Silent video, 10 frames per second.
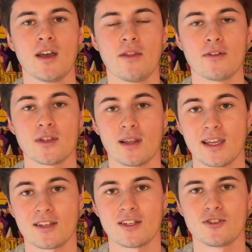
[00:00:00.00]
There's a
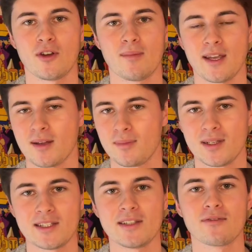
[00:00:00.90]
link to join my
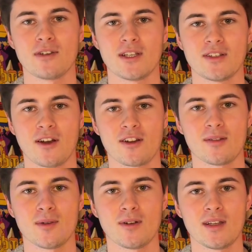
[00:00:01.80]
completely free guitar
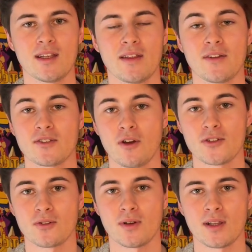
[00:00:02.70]
community, and there's
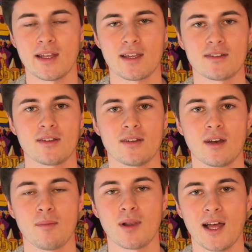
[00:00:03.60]
also a link to
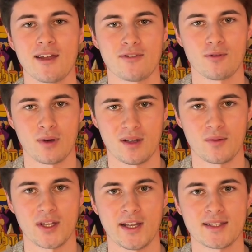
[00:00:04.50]
apply for
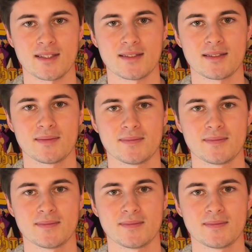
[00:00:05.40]
one-on-one lessons.